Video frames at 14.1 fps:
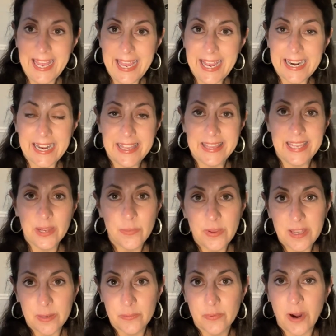and I think we
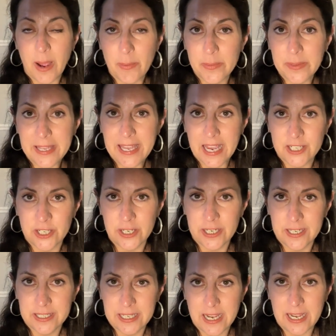can probably catch it
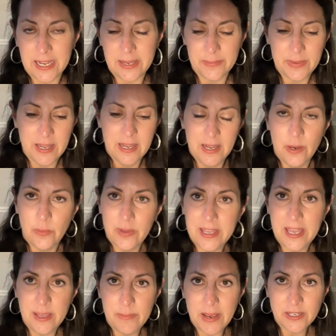in time. We
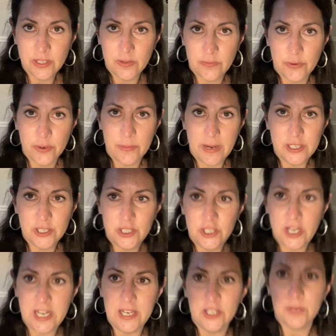came back to the room. I just
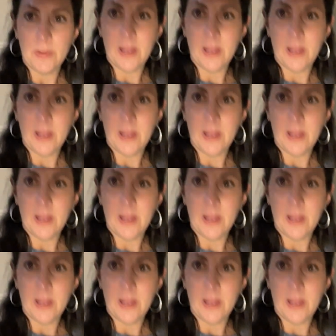changed. I'm